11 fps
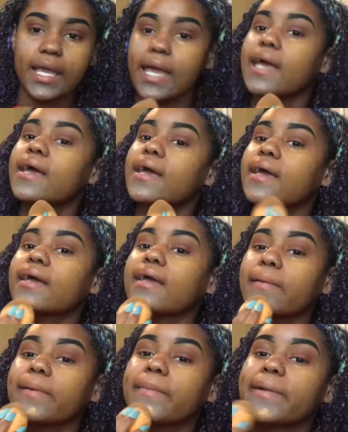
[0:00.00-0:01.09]
hey, I
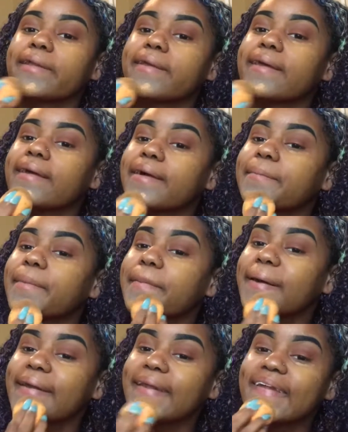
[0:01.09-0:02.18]
can't get my check and my
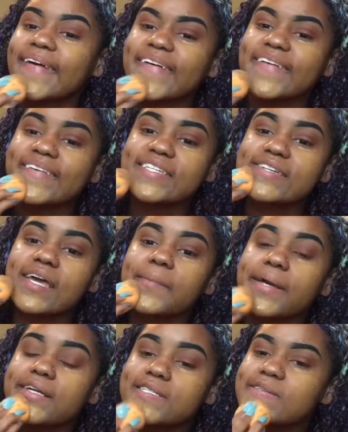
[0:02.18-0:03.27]
money. She came
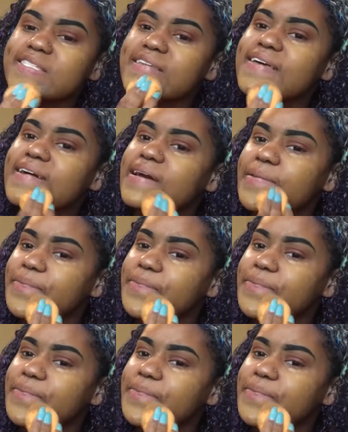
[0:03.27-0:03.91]
back, she was like,